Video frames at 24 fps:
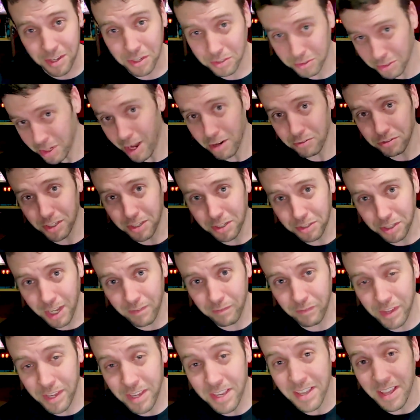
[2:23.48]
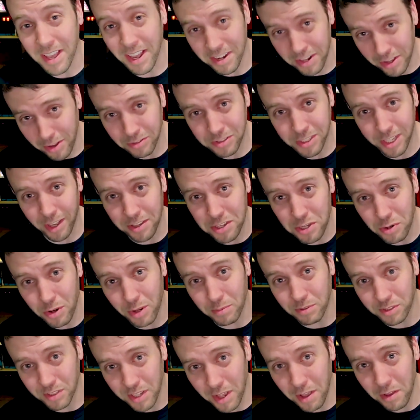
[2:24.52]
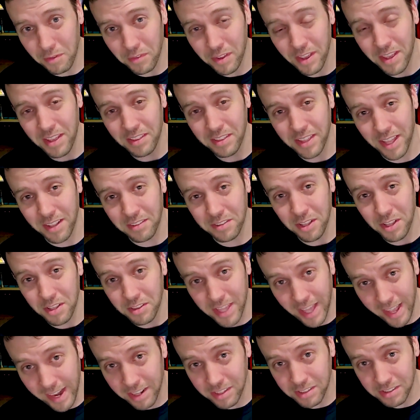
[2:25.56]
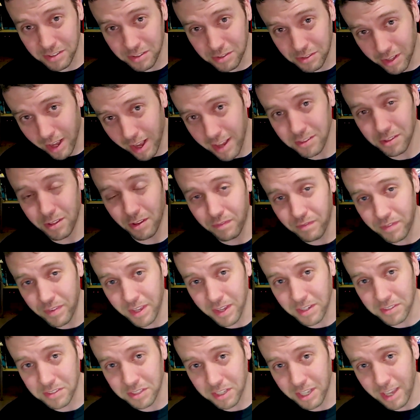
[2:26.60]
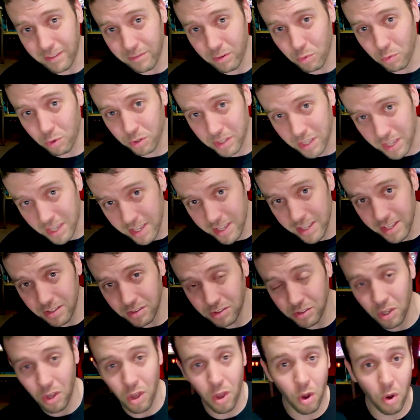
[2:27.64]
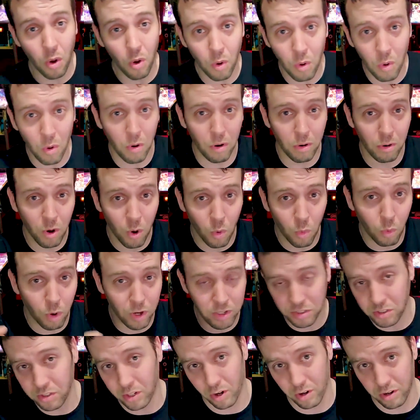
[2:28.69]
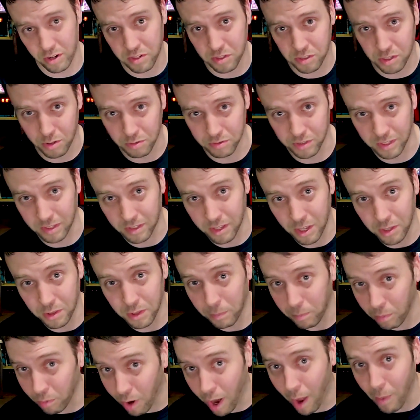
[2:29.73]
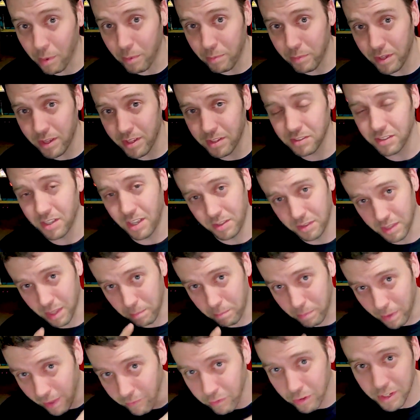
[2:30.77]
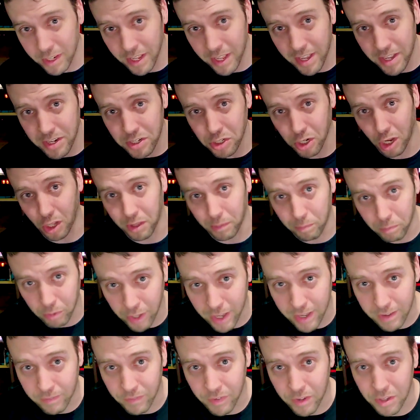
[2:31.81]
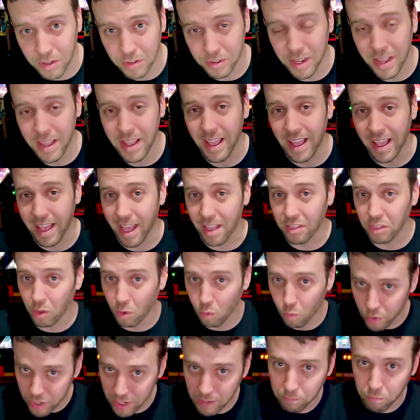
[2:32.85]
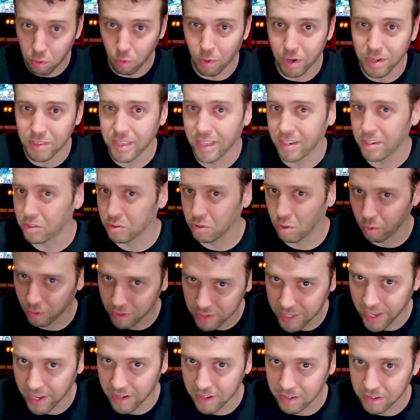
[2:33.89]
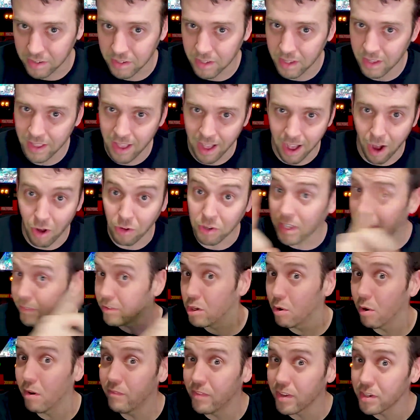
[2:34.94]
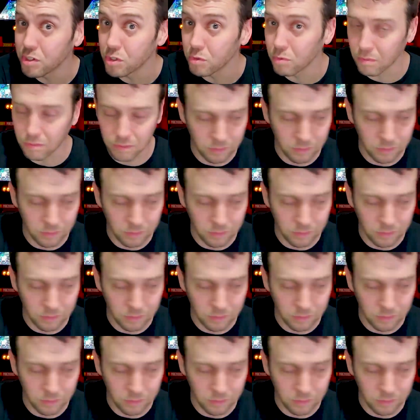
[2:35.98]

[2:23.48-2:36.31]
Talk to Clippy and he'll tell you himself that that is not the fix, even with his or what Stern is using. The problem is the beveled edge on the playfield and the weak point that is created. I'll give you a visual.